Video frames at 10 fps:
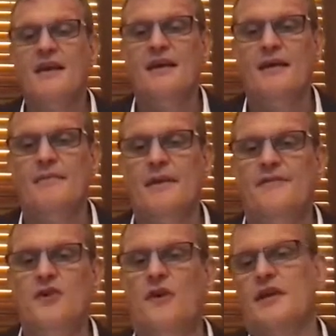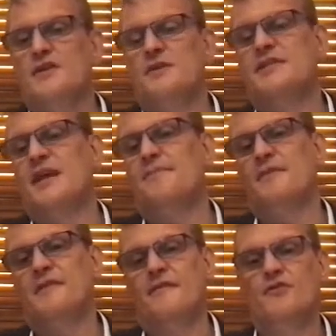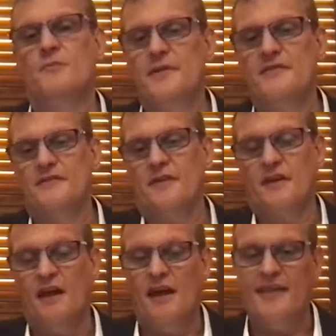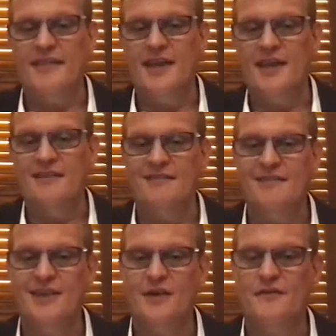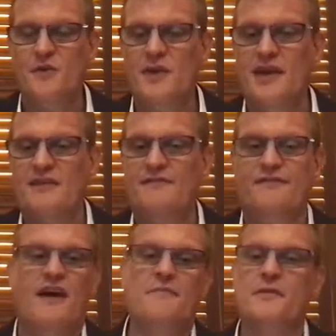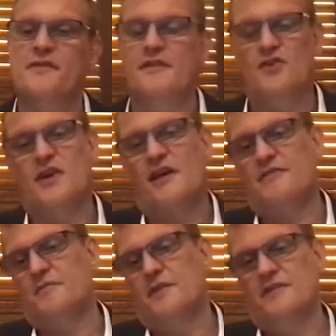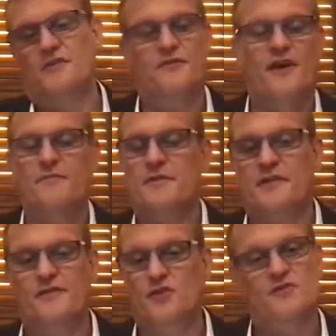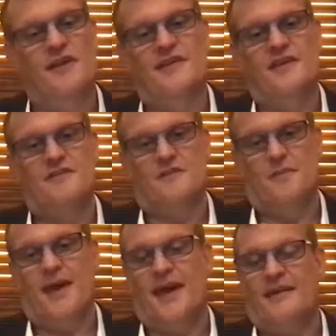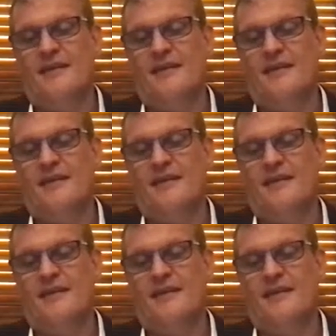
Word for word: um, if you're only doing 10% of your business online, then you know if you get 5% of your customers or 5% of your transactions are bad,